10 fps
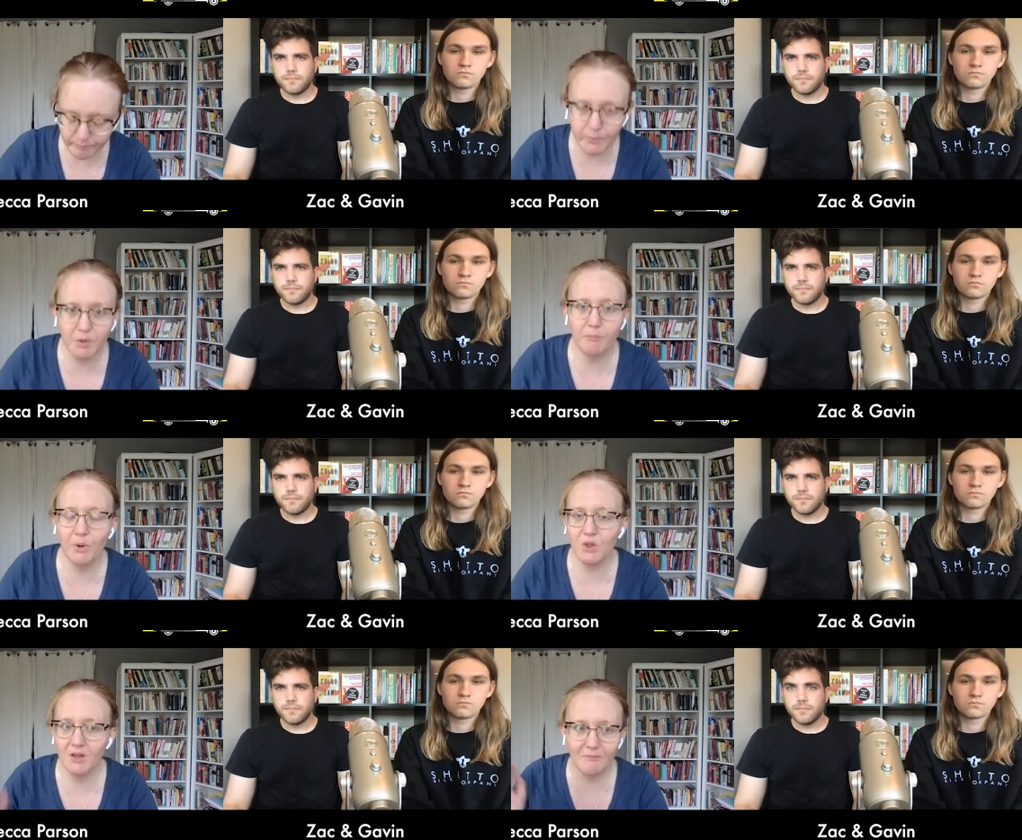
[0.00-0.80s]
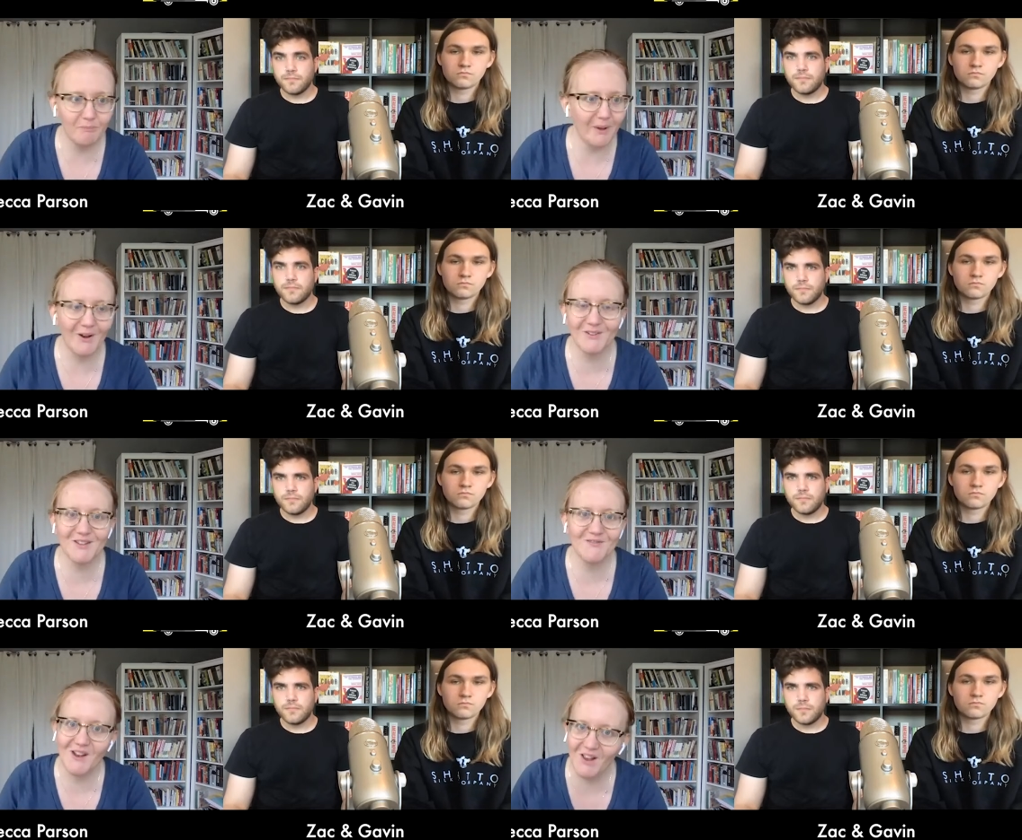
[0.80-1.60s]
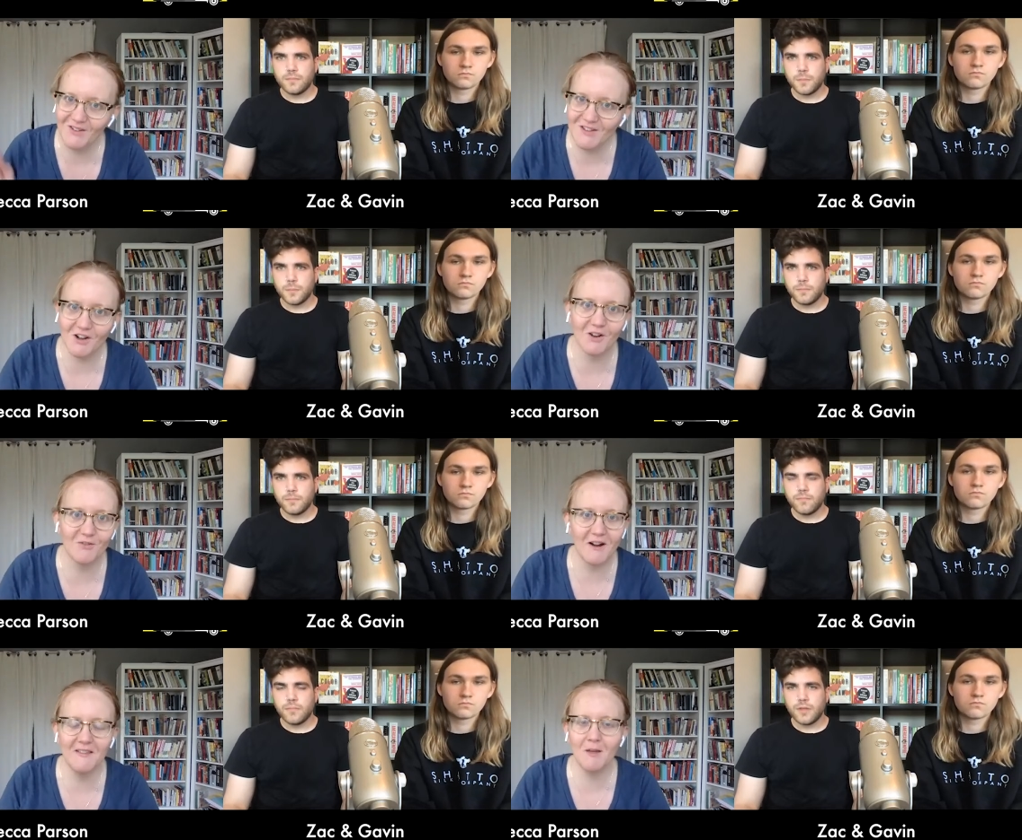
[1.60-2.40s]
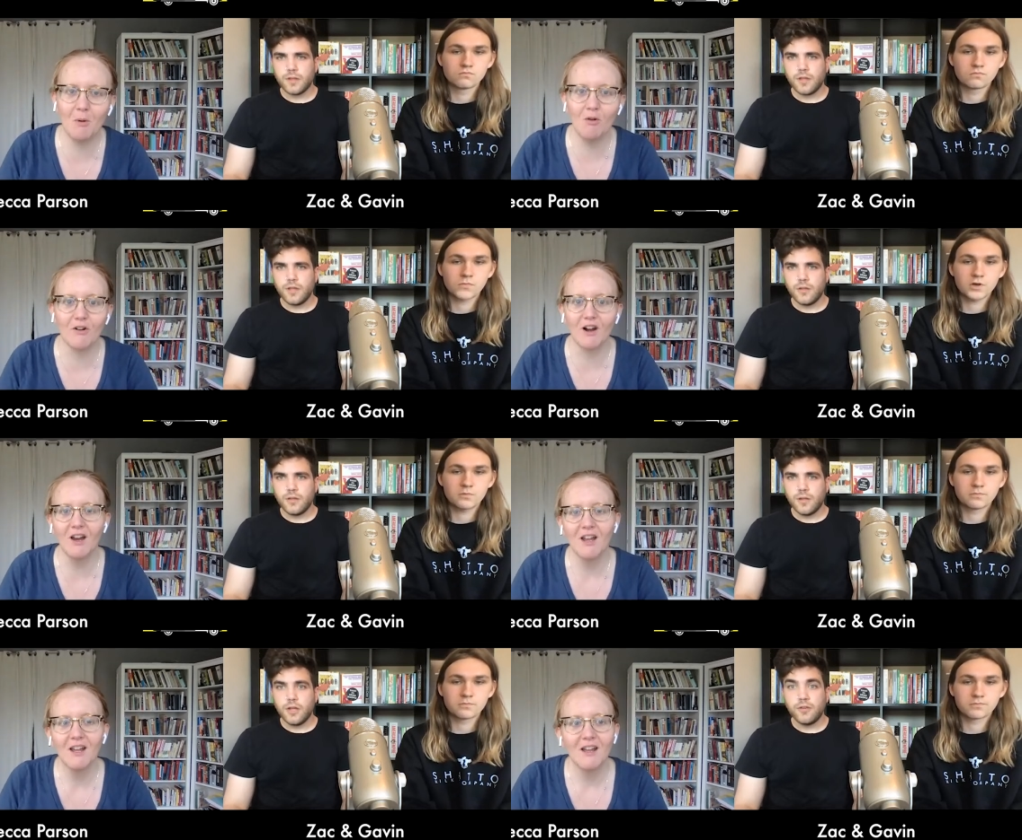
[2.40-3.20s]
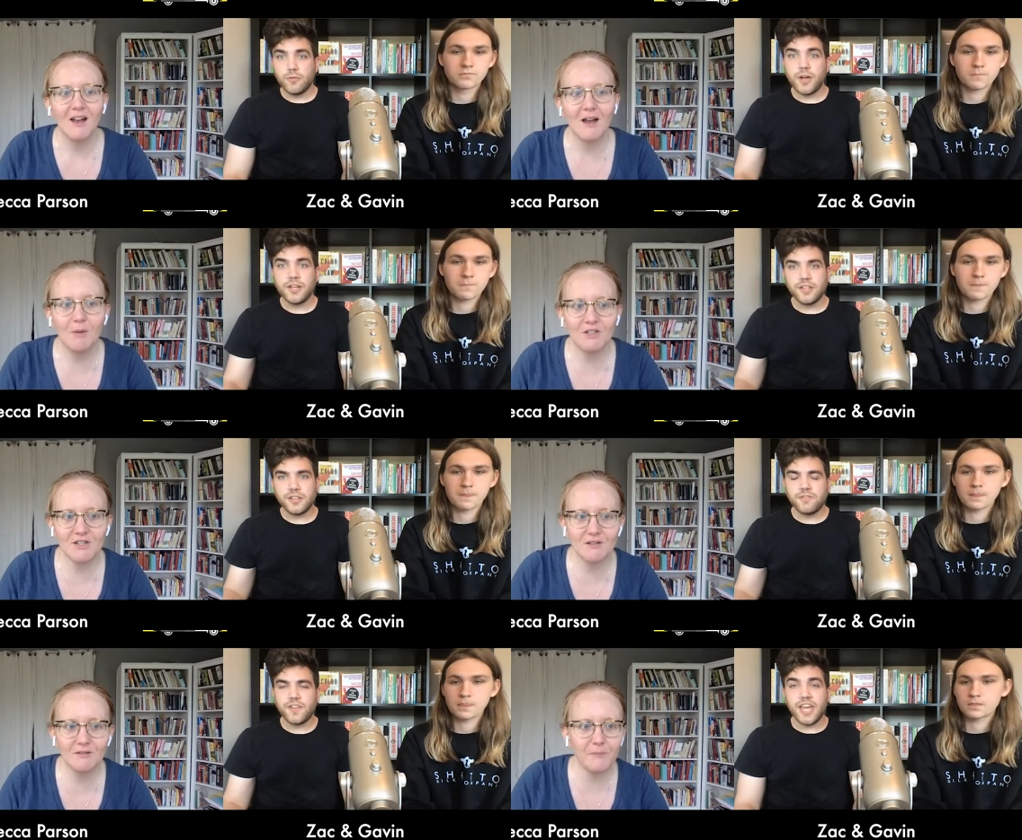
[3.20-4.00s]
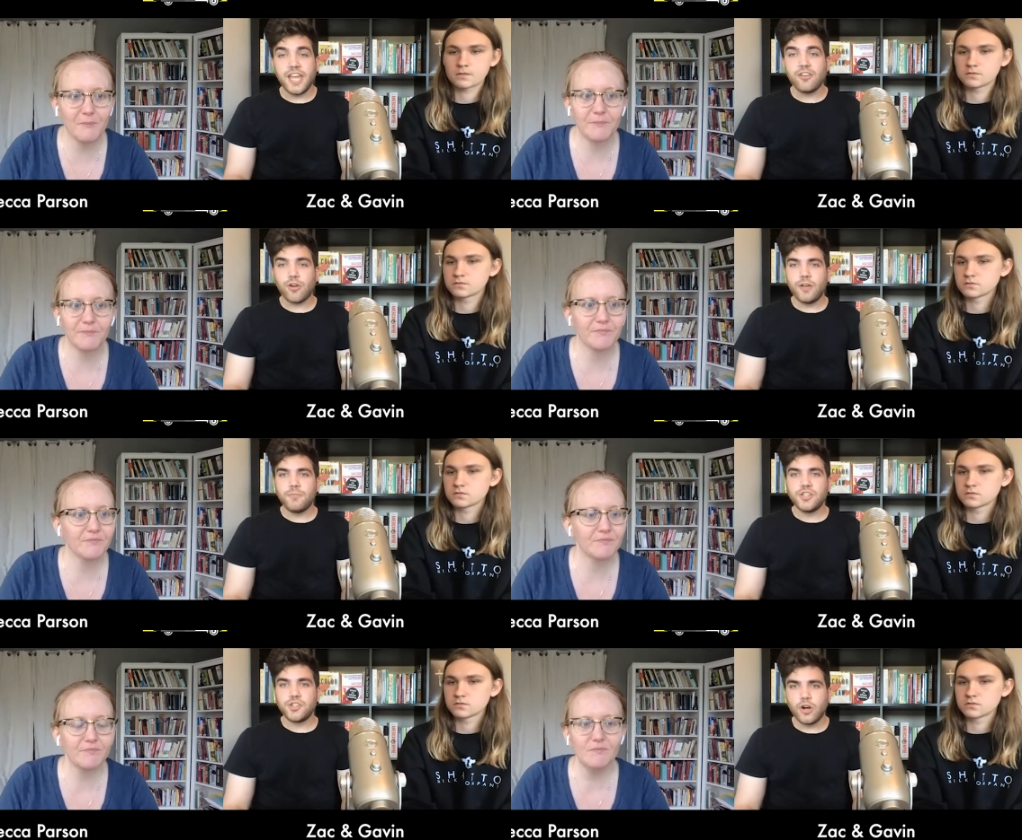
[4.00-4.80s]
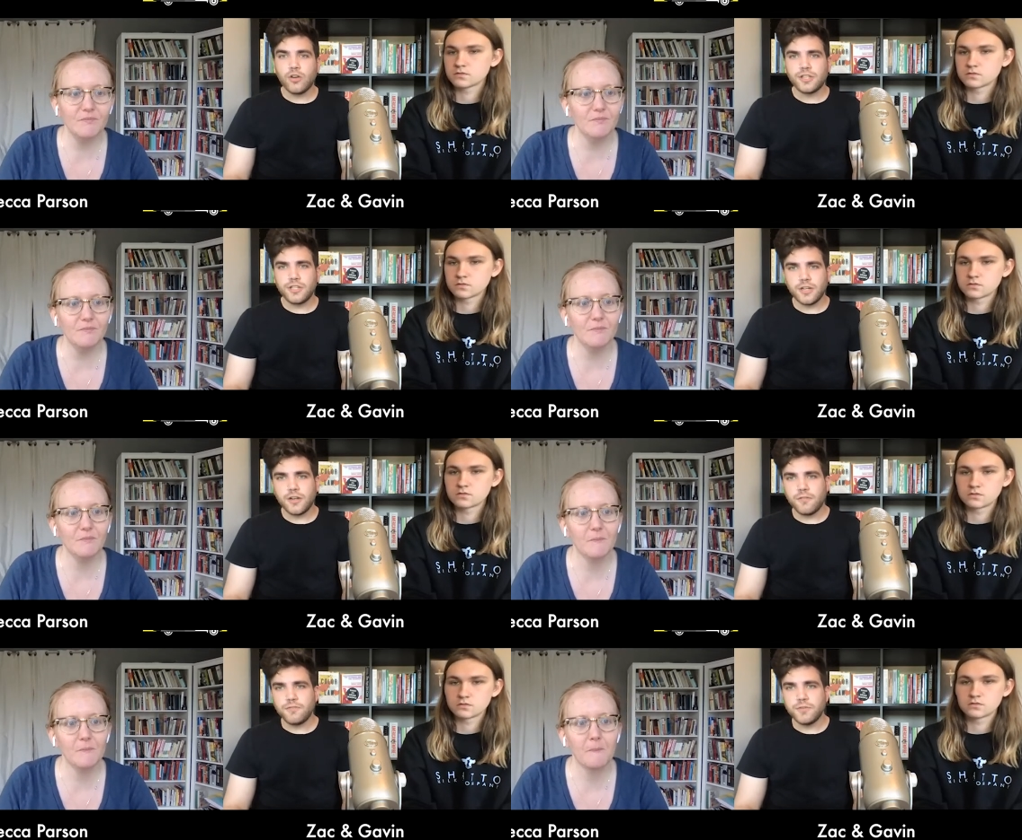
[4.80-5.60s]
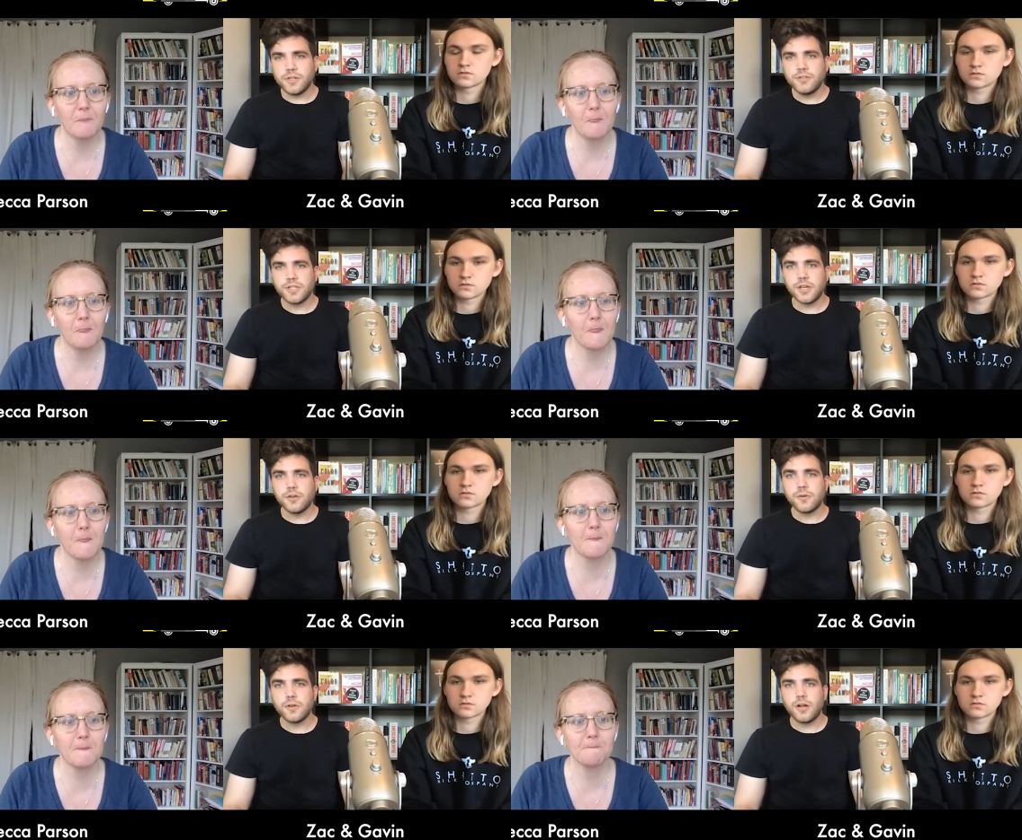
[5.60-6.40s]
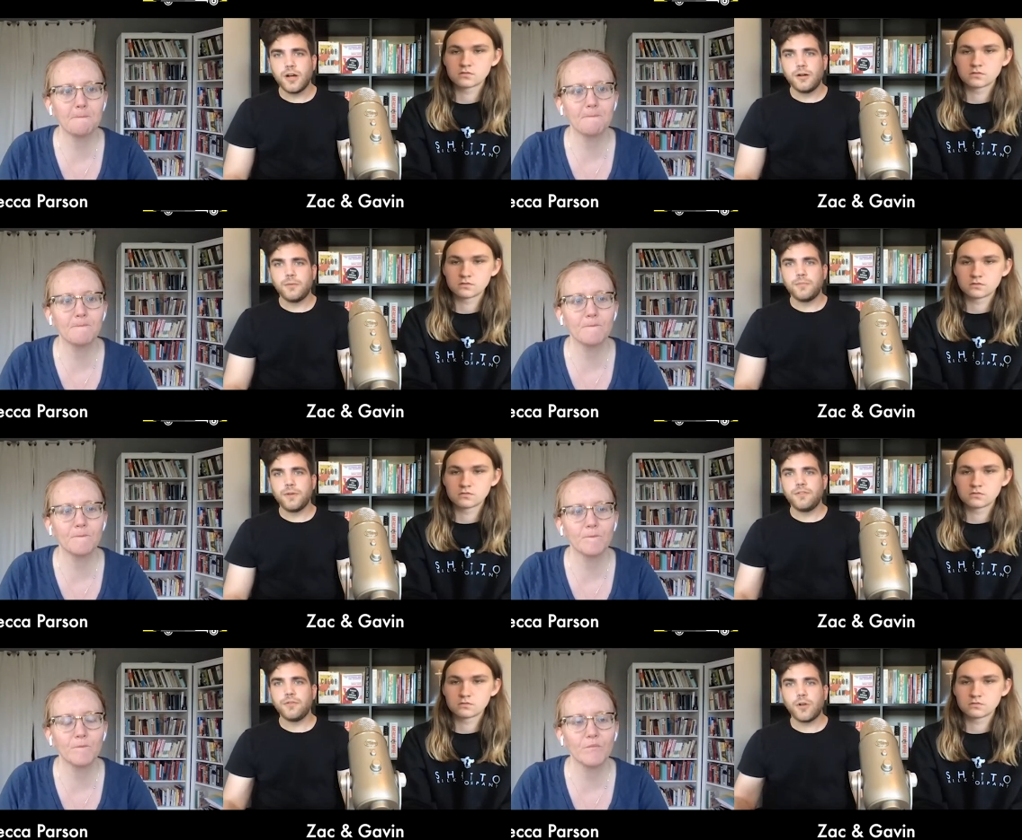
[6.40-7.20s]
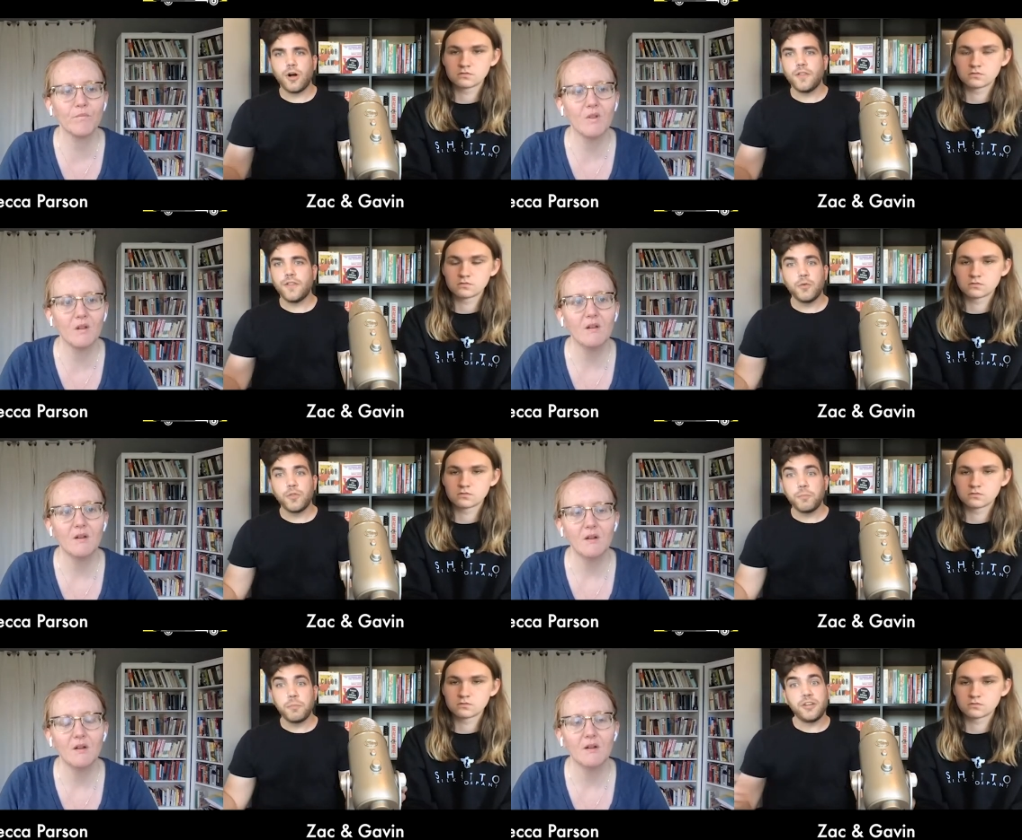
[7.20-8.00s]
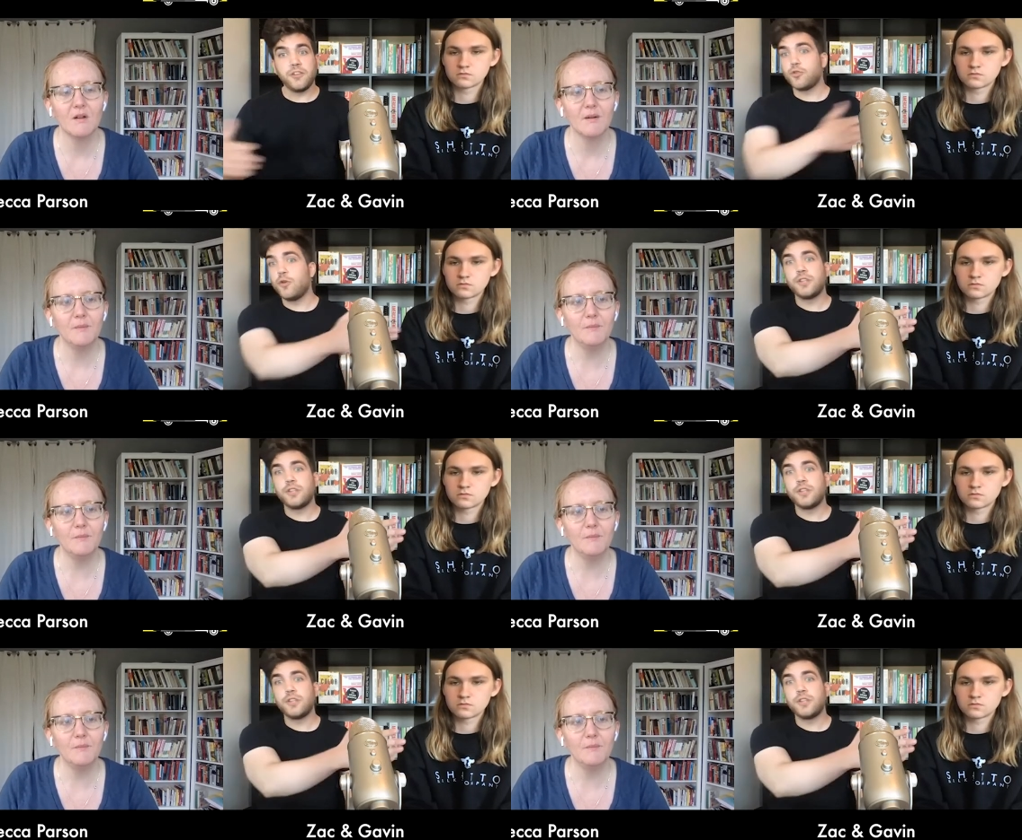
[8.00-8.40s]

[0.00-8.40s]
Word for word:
Speaker 1: put put the pedal to the metal and started running them over. Um, and just
Speaker 2: crime in Charleston a few years ago um, if you recall, the, the man who drove